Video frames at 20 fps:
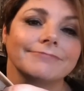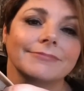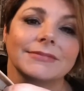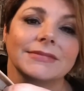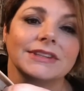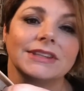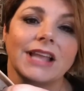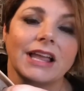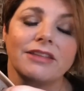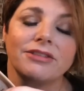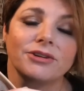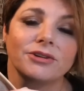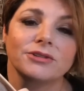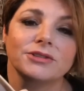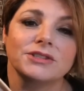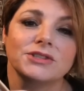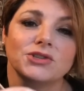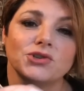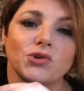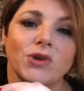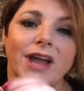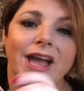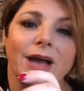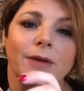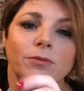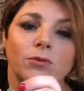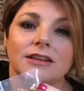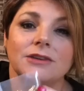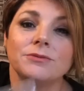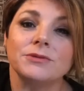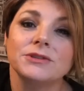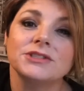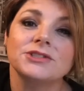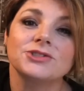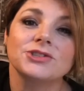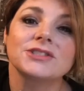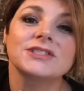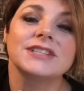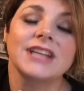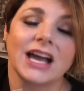leather strap, it was
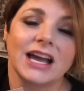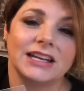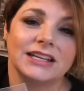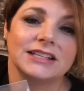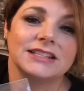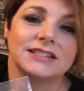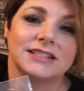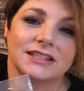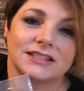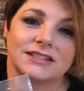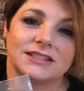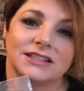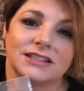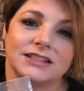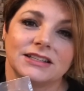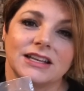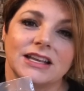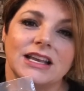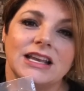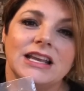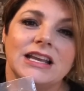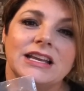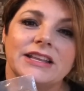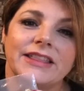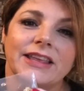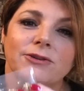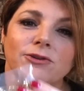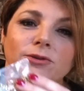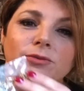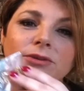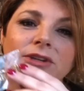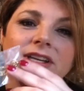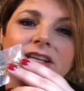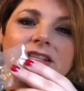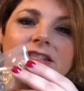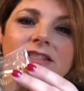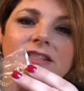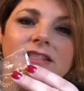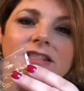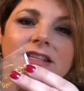just non-existent. They
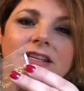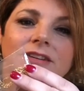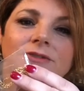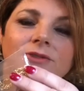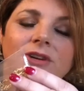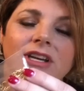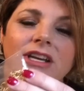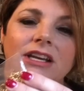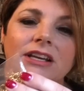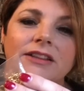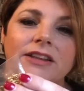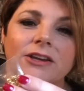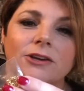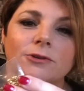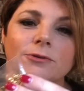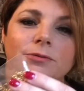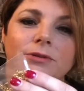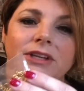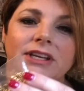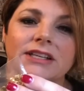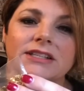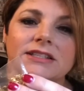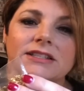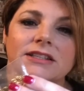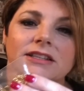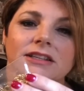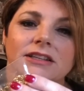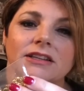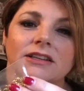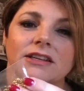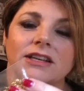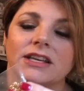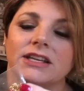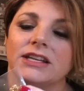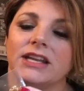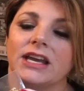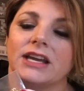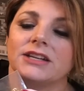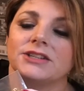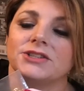replaced the D-ring, they replaced the
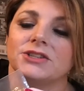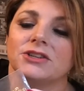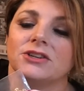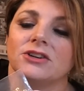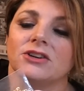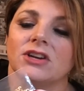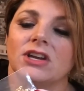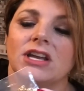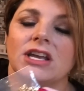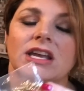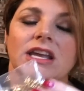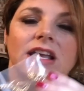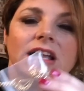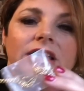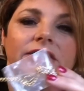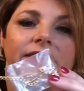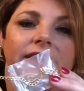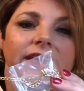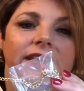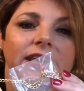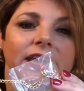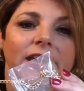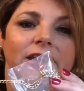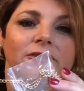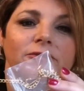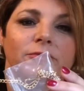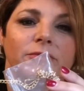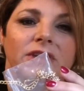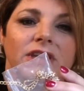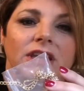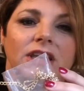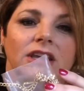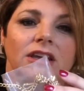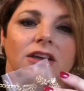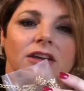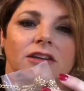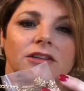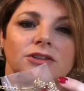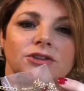connector, and they gave me a